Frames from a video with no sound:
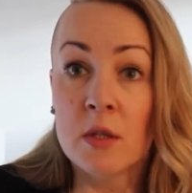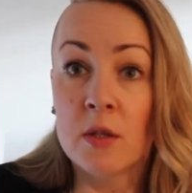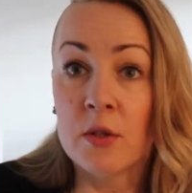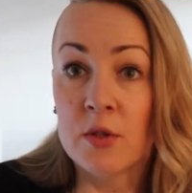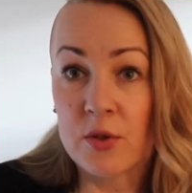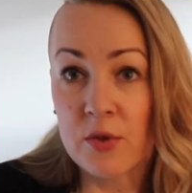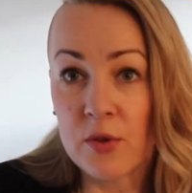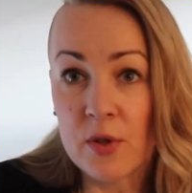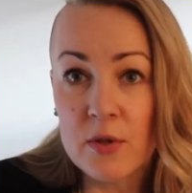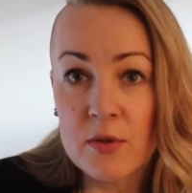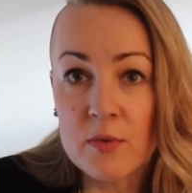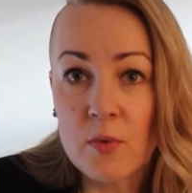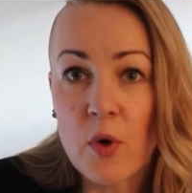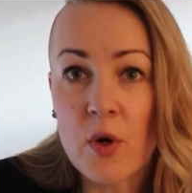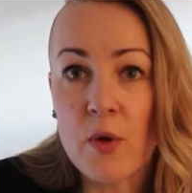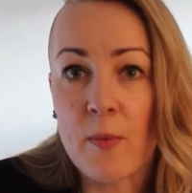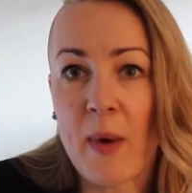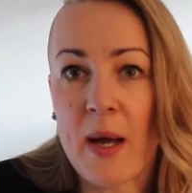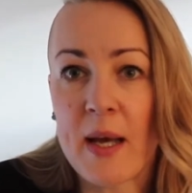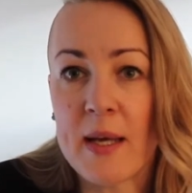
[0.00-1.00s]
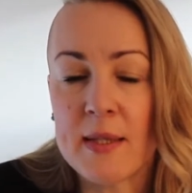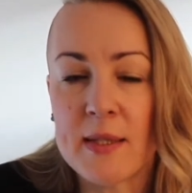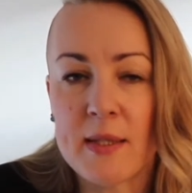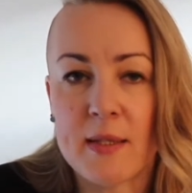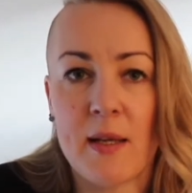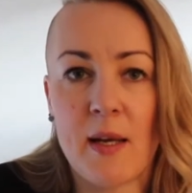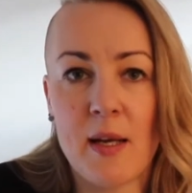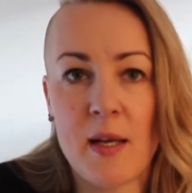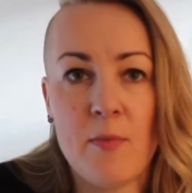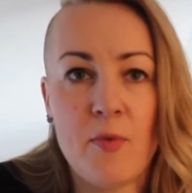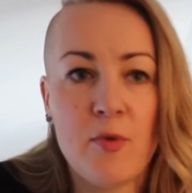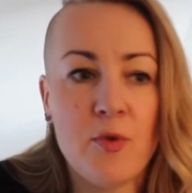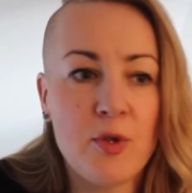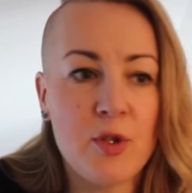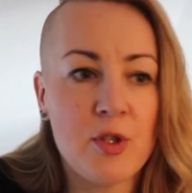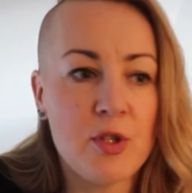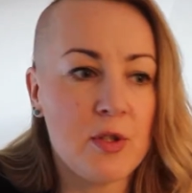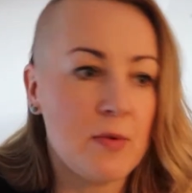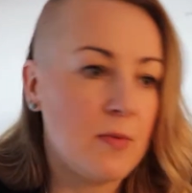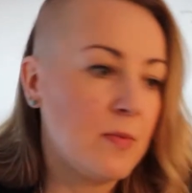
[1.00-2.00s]
So those were my study
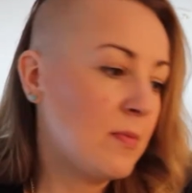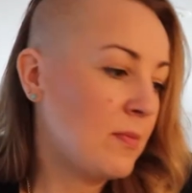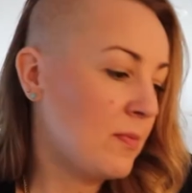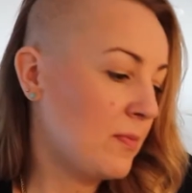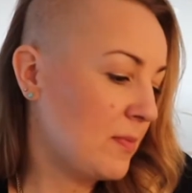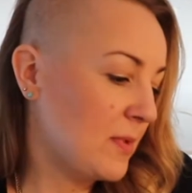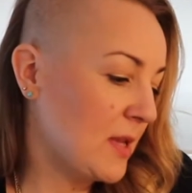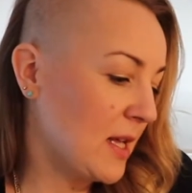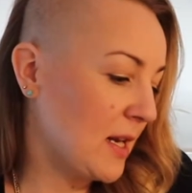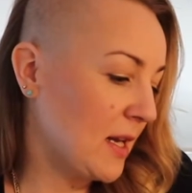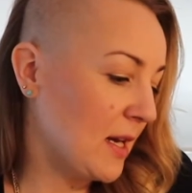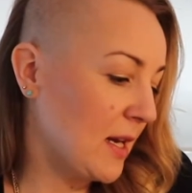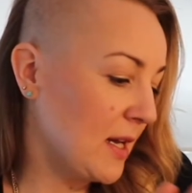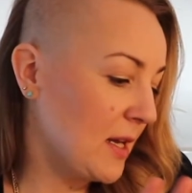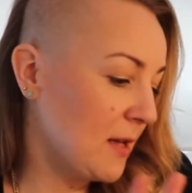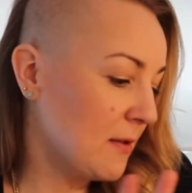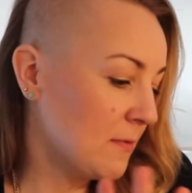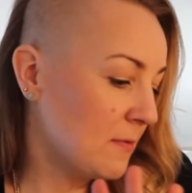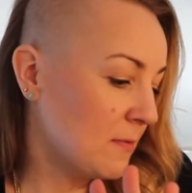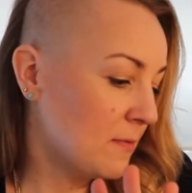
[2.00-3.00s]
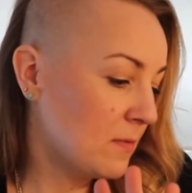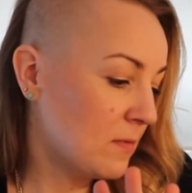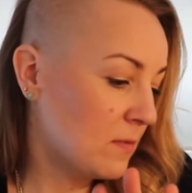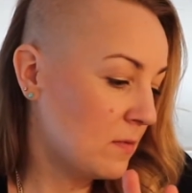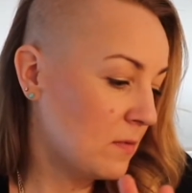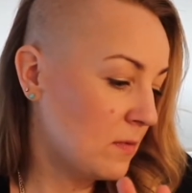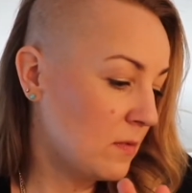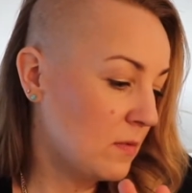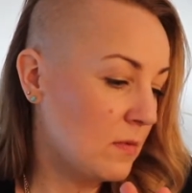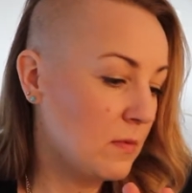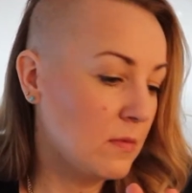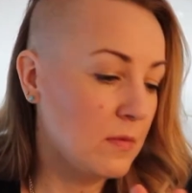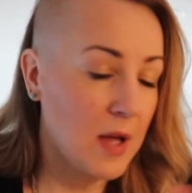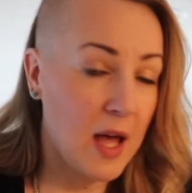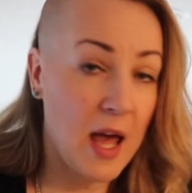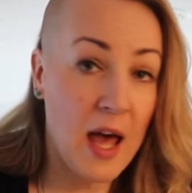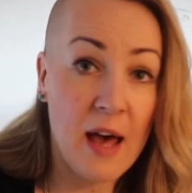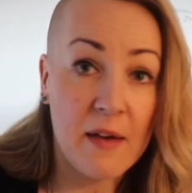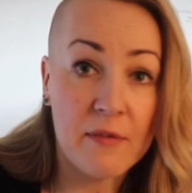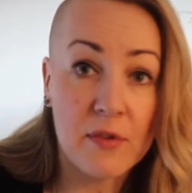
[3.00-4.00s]
books that I
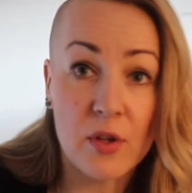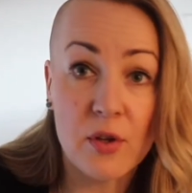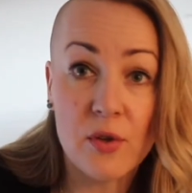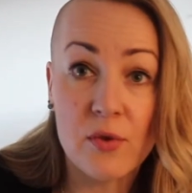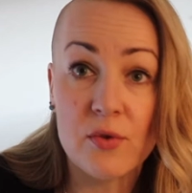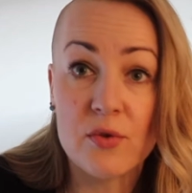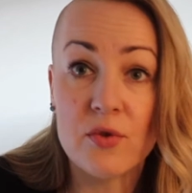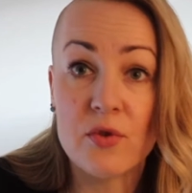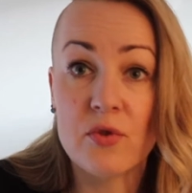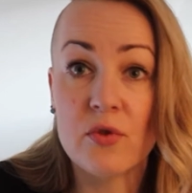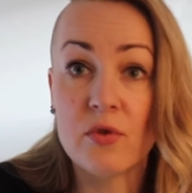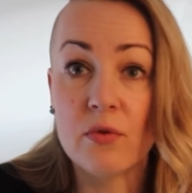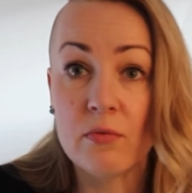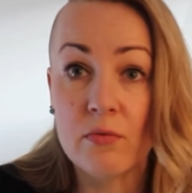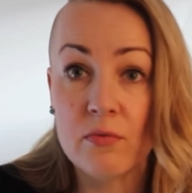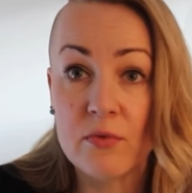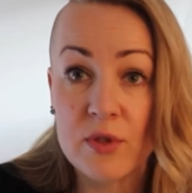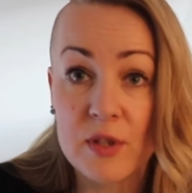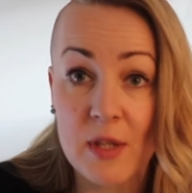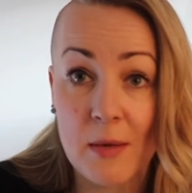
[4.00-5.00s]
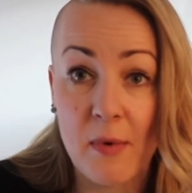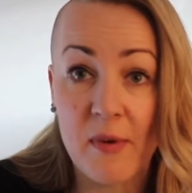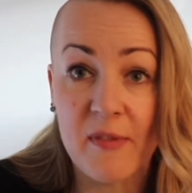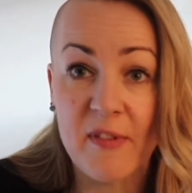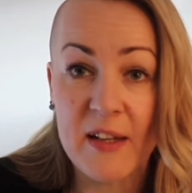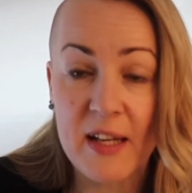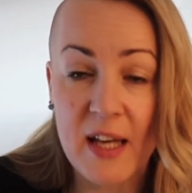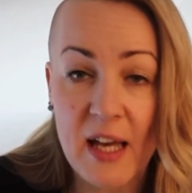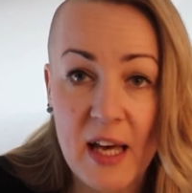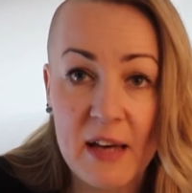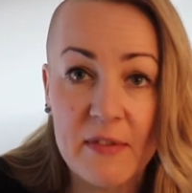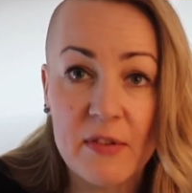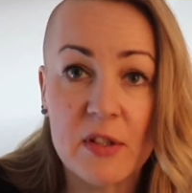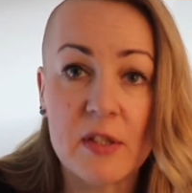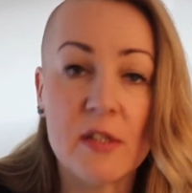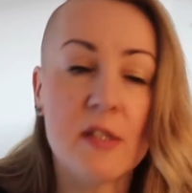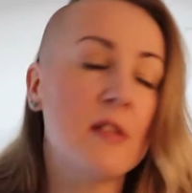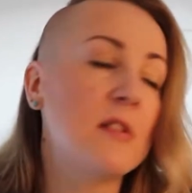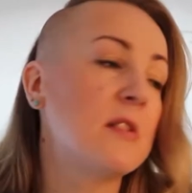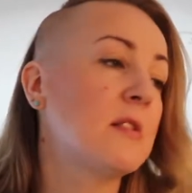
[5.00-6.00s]
have used, some of I
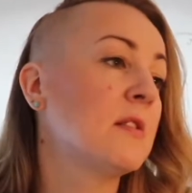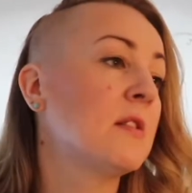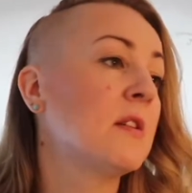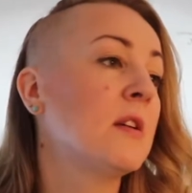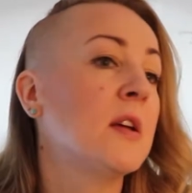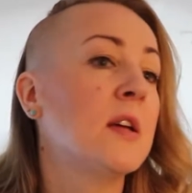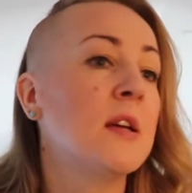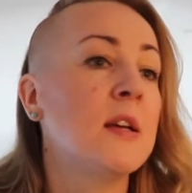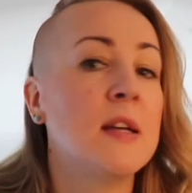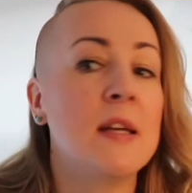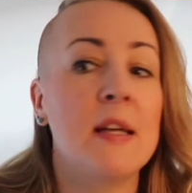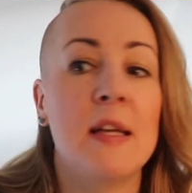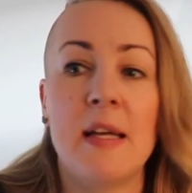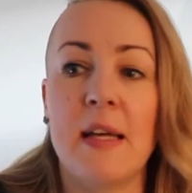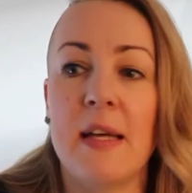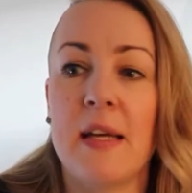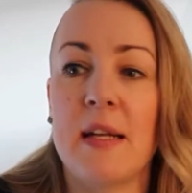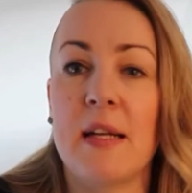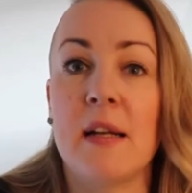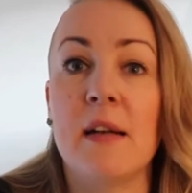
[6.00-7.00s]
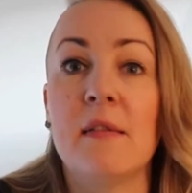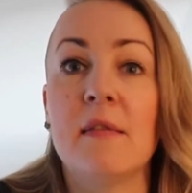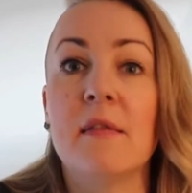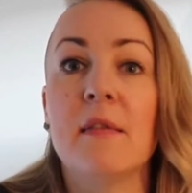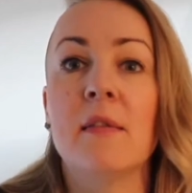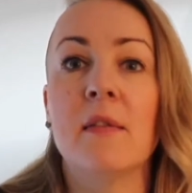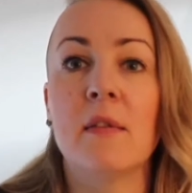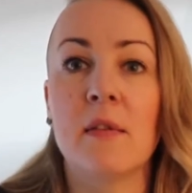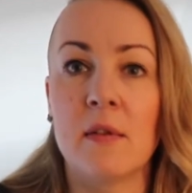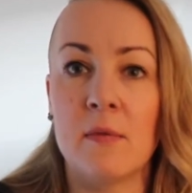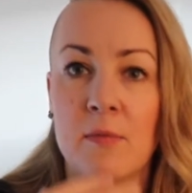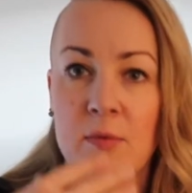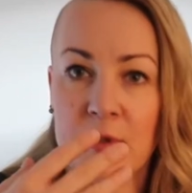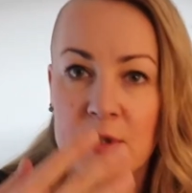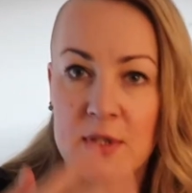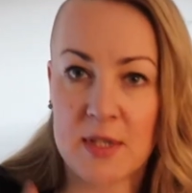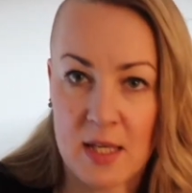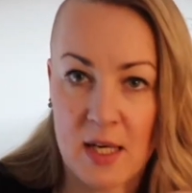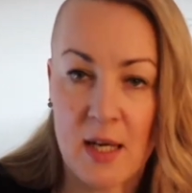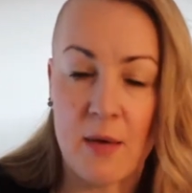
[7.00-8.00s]
haven't, and the
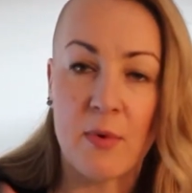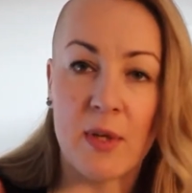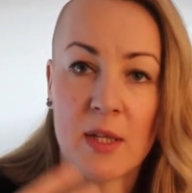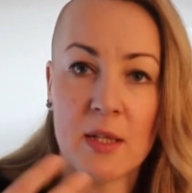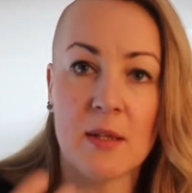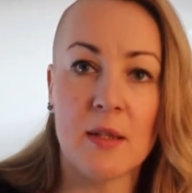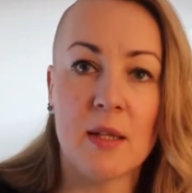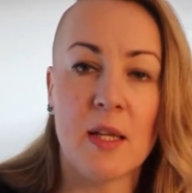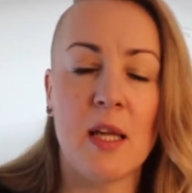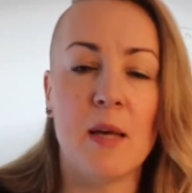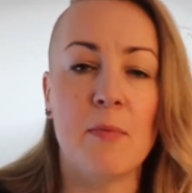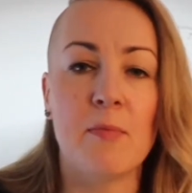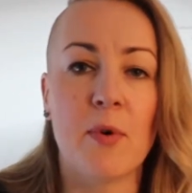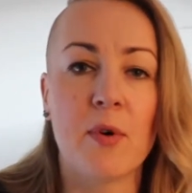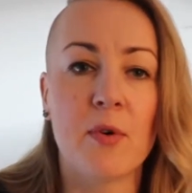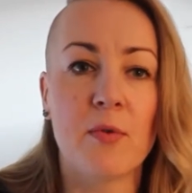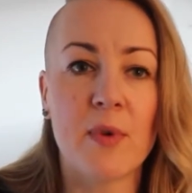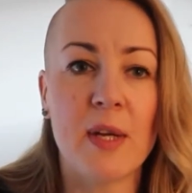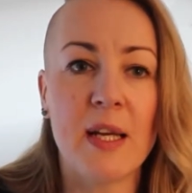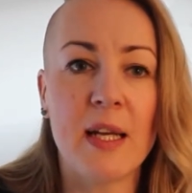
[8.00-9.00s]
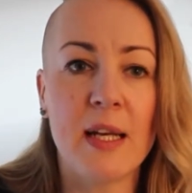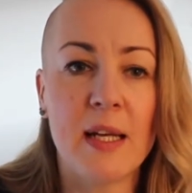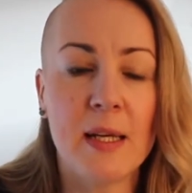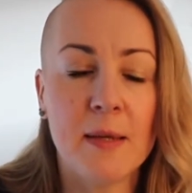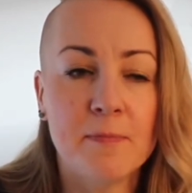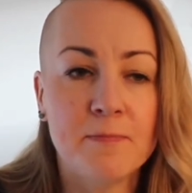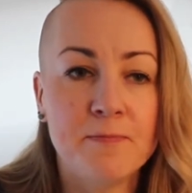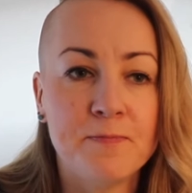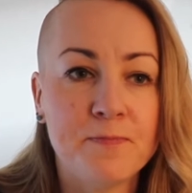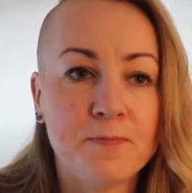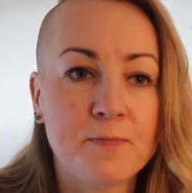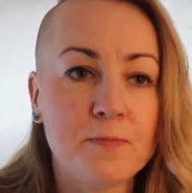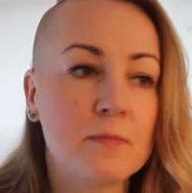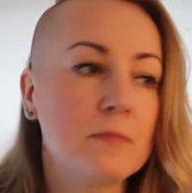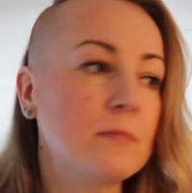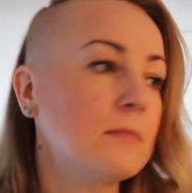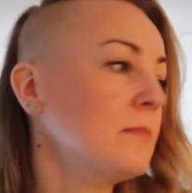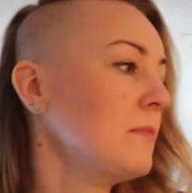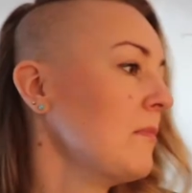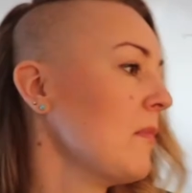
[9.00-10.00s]
books that I will keep on reading
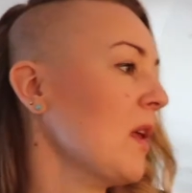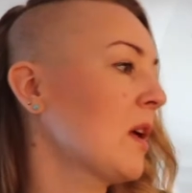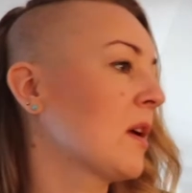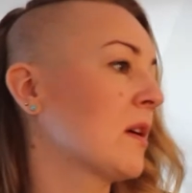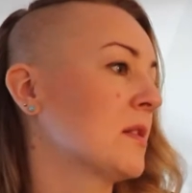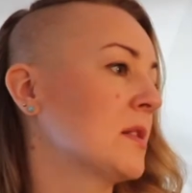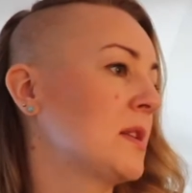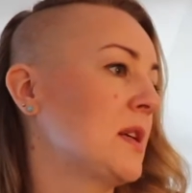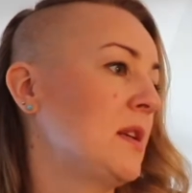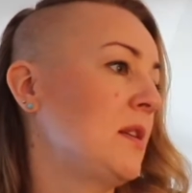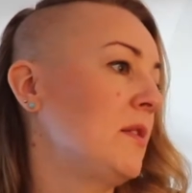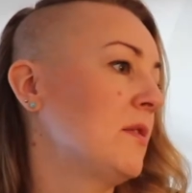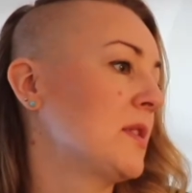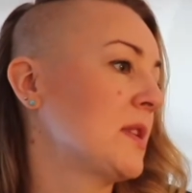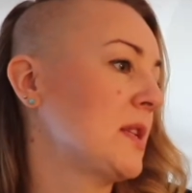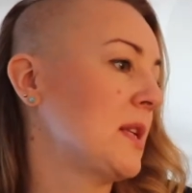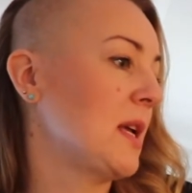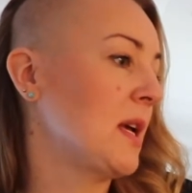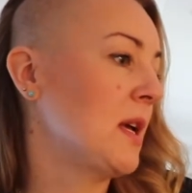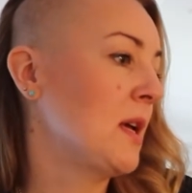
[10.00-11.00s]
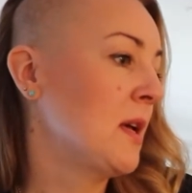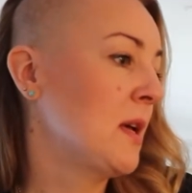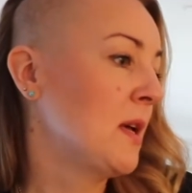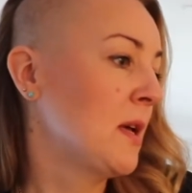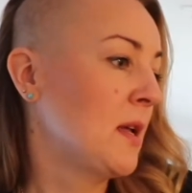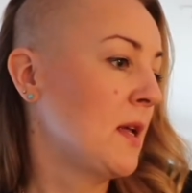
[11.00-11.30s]
continuously,